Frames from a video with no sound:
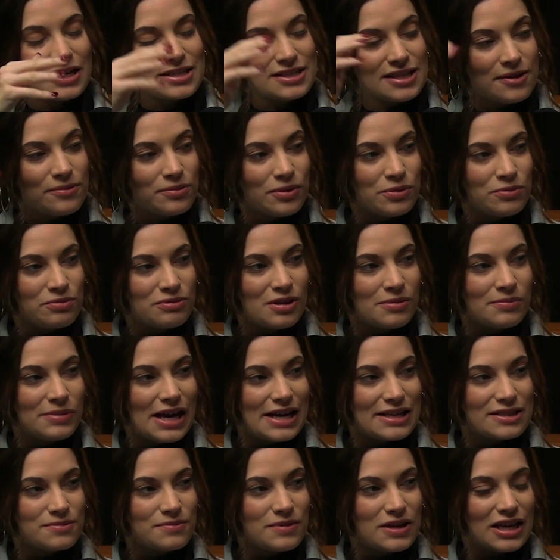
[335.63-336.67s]
because I rode with them
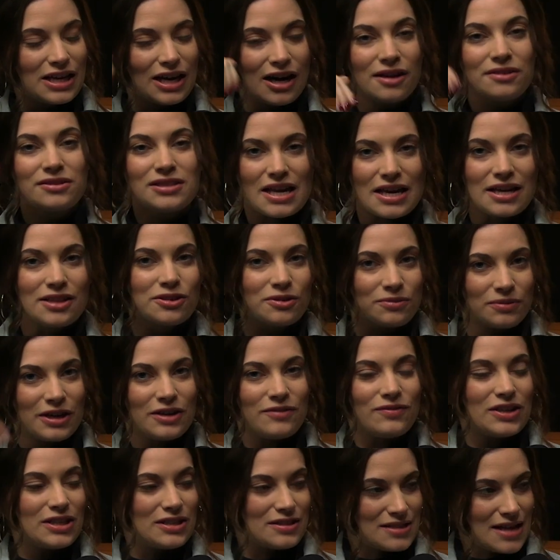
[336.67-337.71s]
last week, and I'll take the
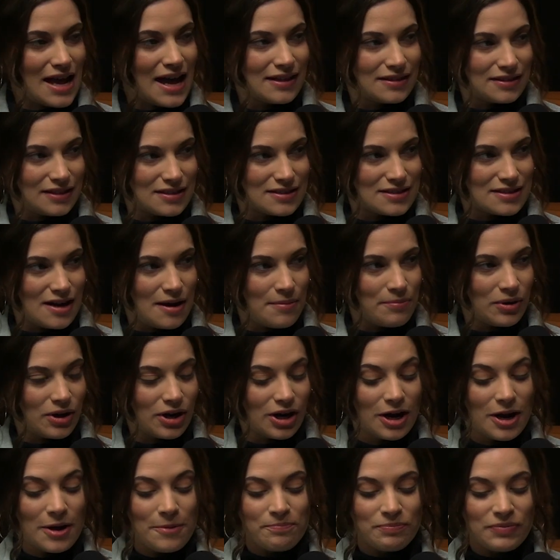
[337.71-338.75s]
Ravens at this
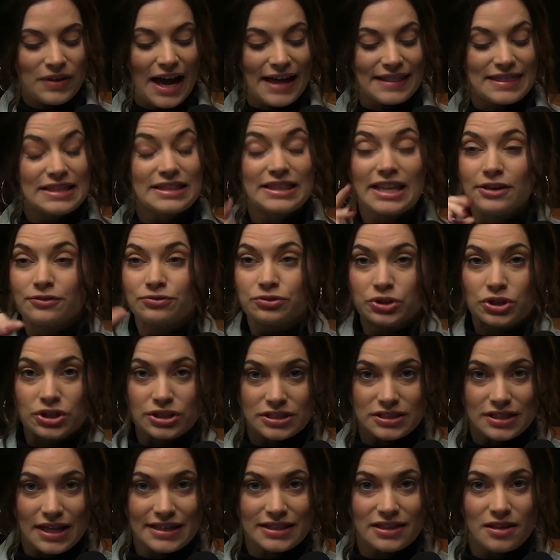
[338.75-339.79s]
number. I think they've
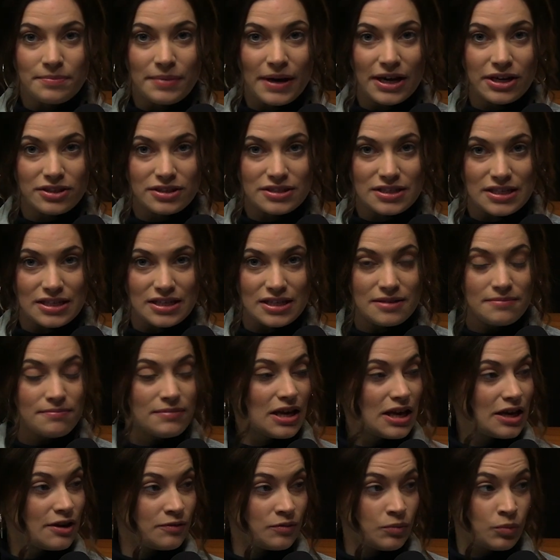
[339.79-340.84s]
looked like the better team.
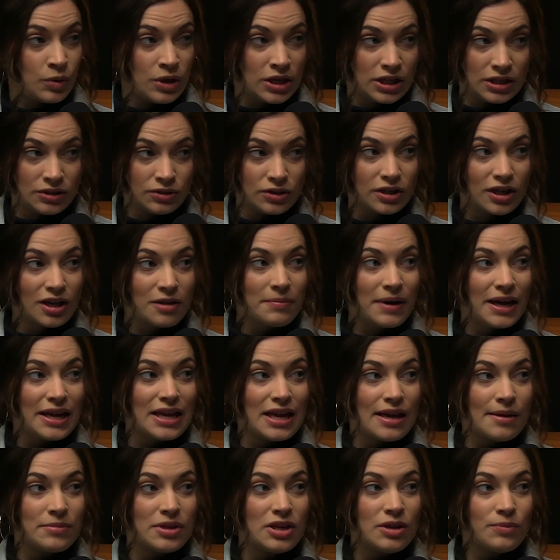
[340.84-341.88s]
Mm-hmm. If we can look at
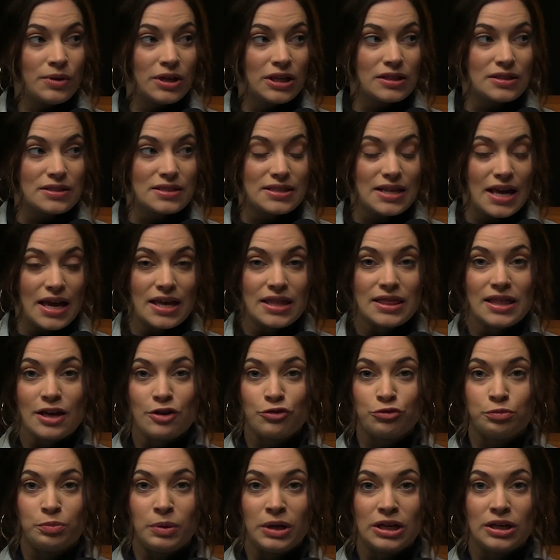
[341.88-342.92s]
Miami, we can say
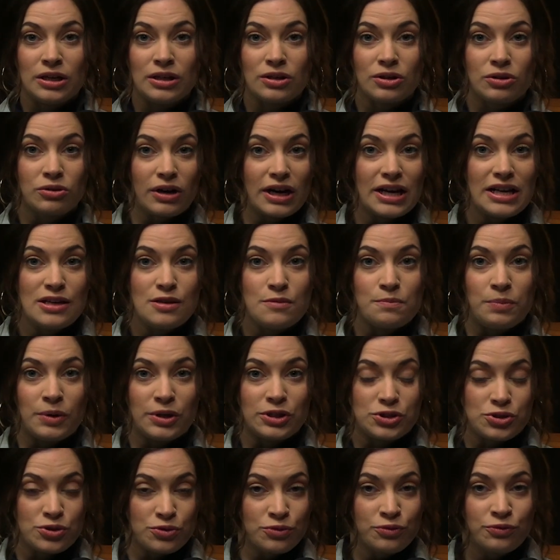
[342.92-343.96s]
they've been great,
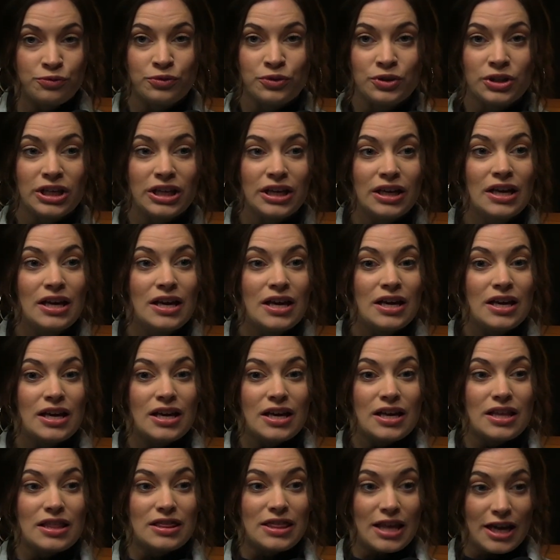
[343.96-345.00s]
but truthfully,
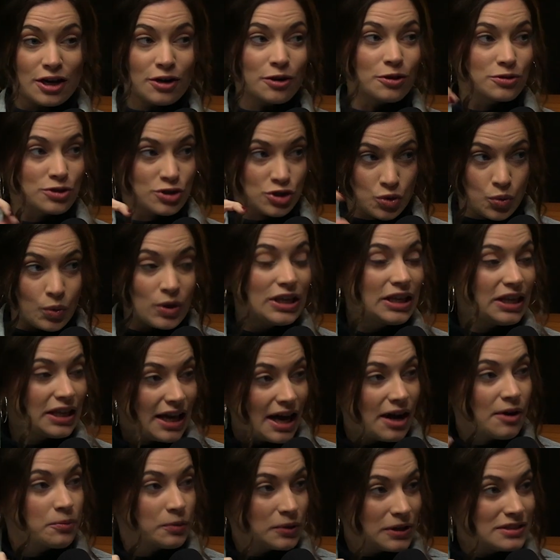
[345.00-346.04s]
they are
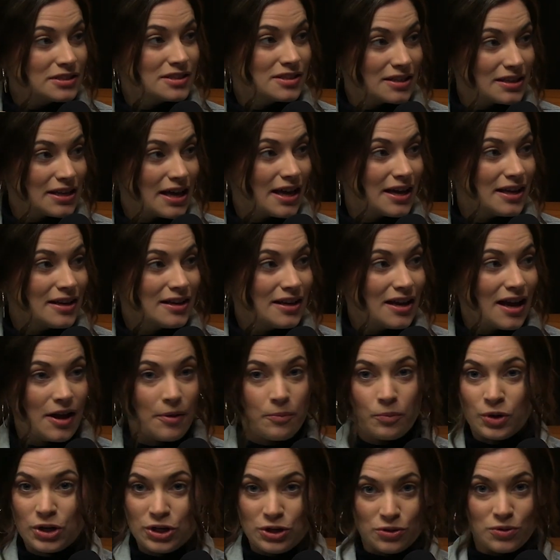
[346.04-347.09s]
squeaking out wins again.
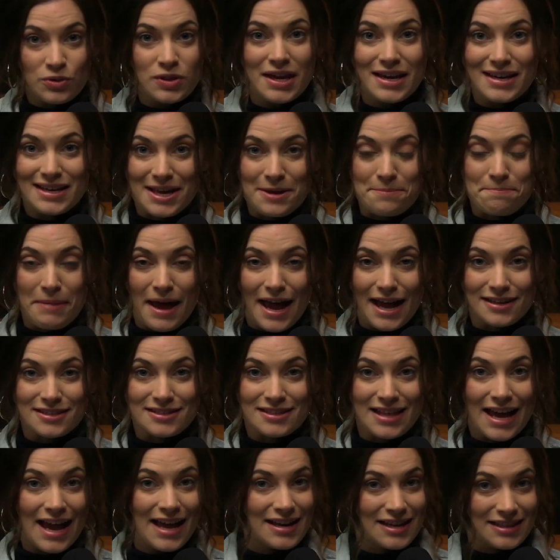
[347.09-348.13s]
We knew they'd get back
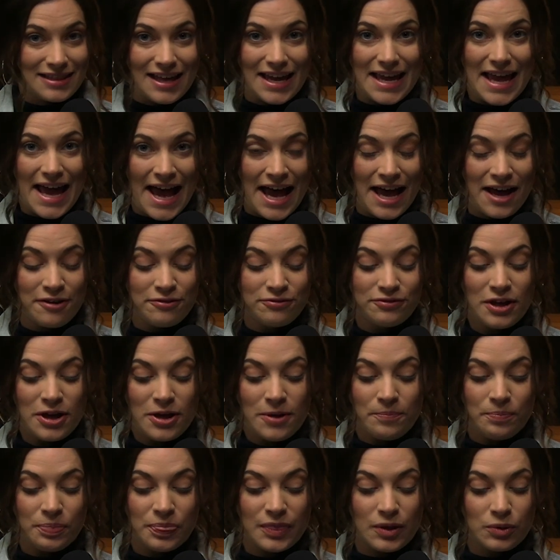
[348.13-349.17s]
to that, and they have.
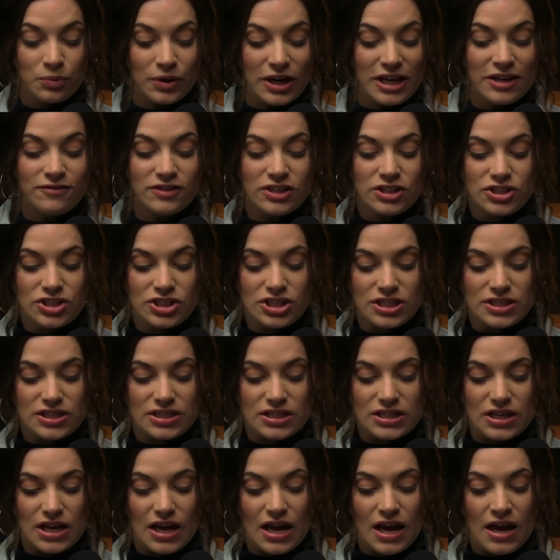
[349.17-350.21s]
The Ravens
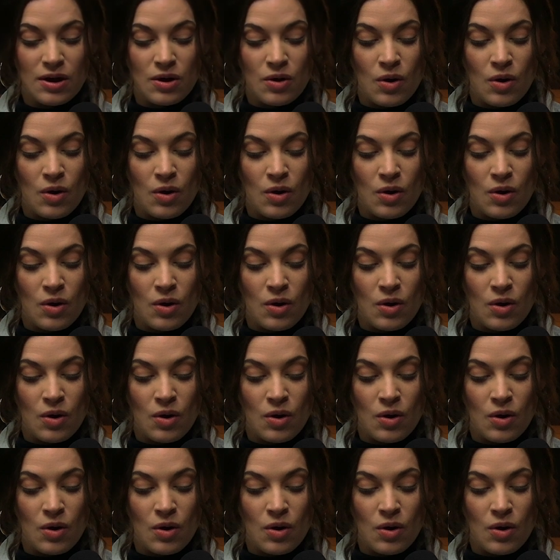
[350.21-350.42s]
just,